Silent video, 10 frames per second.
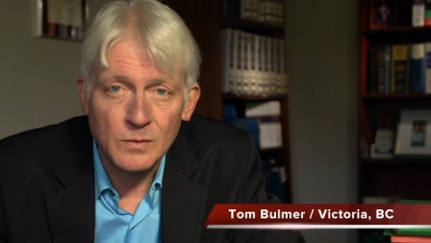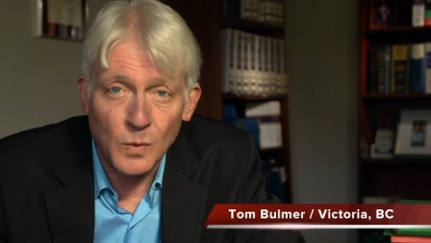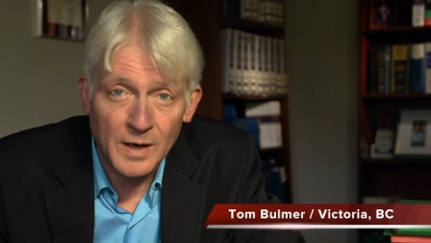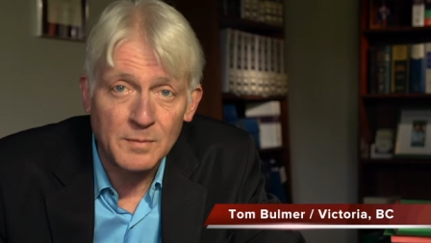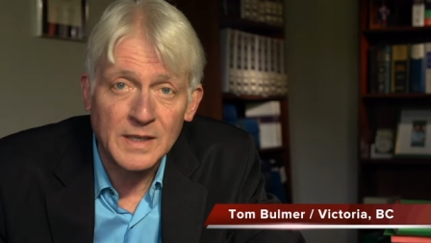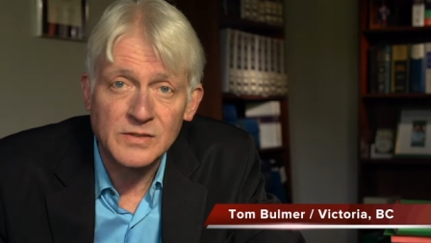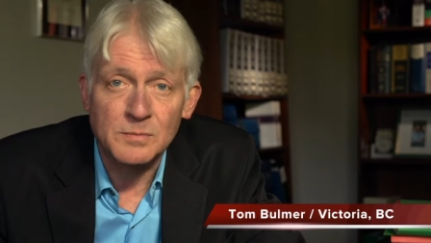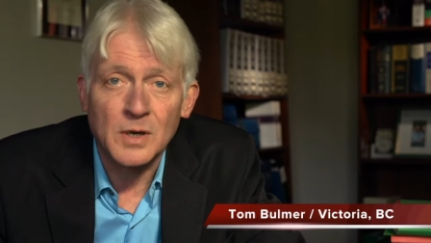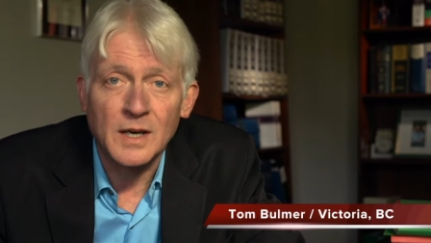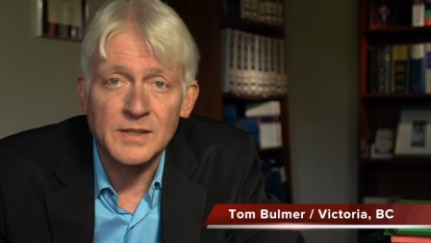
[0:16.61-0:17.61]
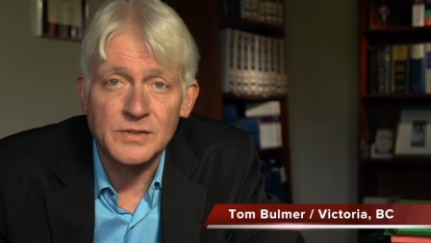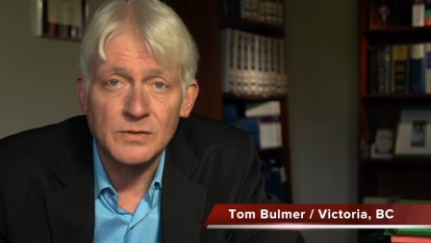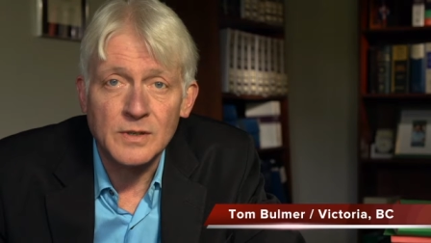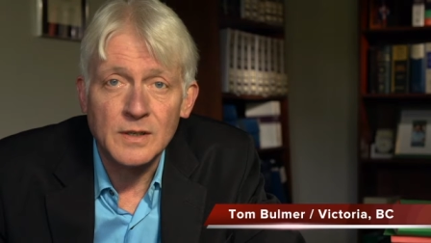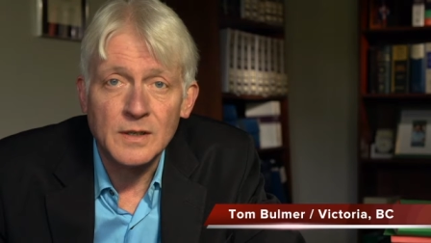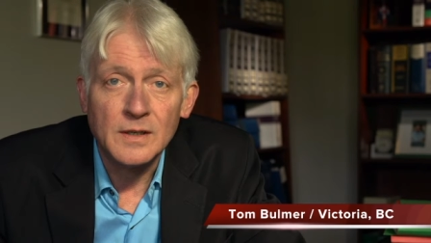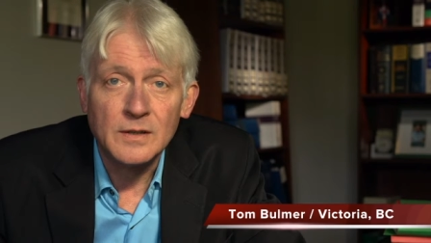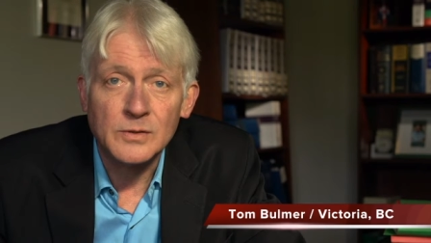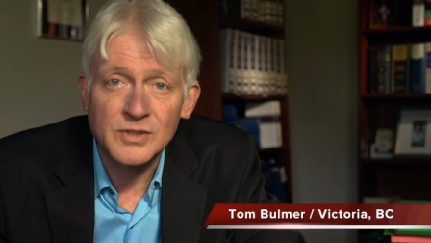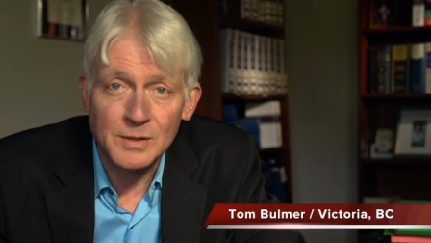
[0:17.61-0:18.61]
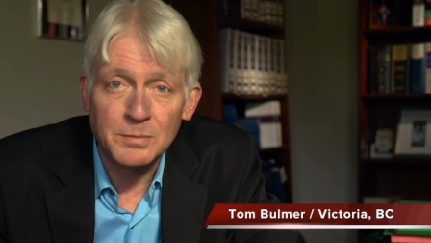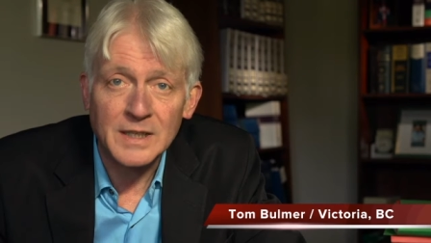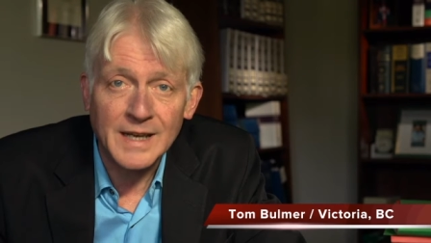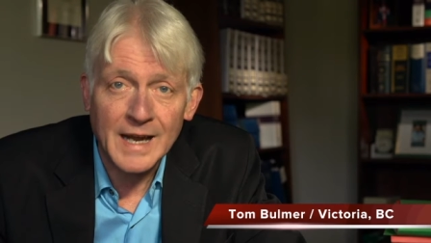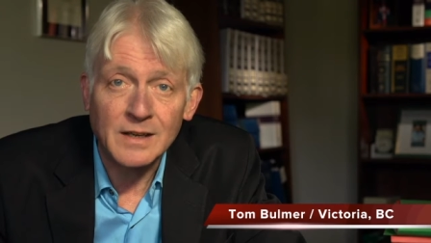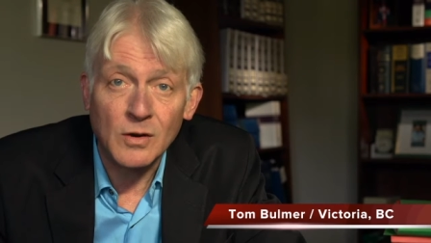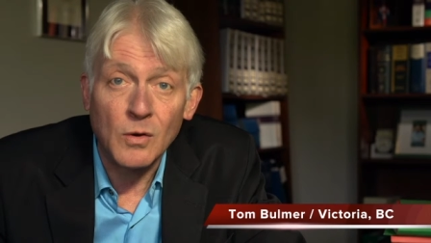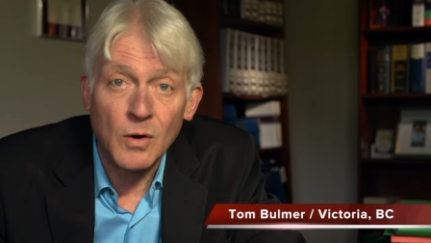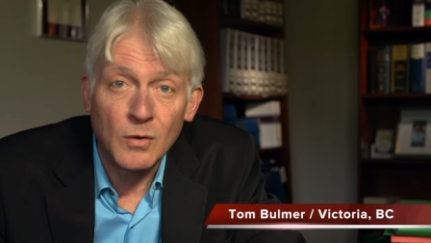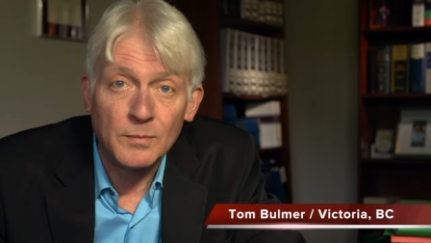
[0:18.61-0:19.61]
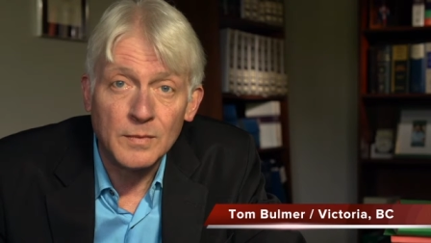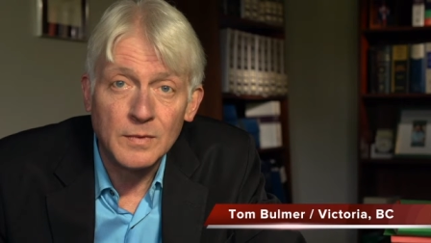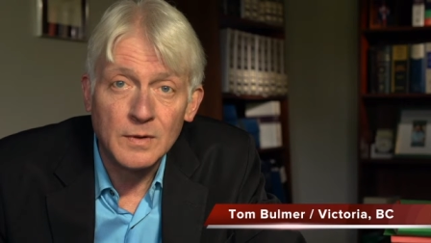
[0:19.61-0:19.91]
One may surprise you. You simply can't go home.